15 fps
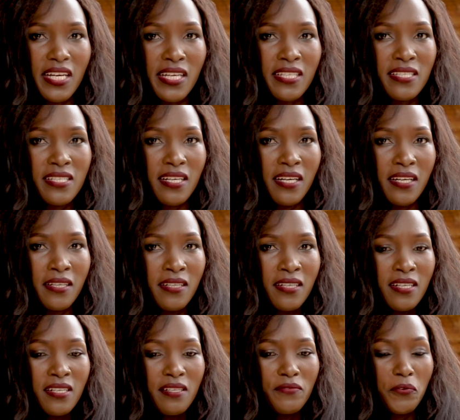And
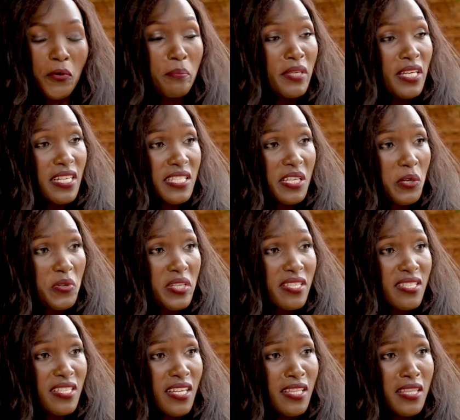for me as a
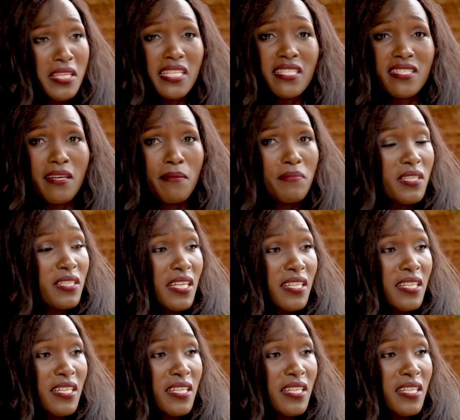Christian, that's something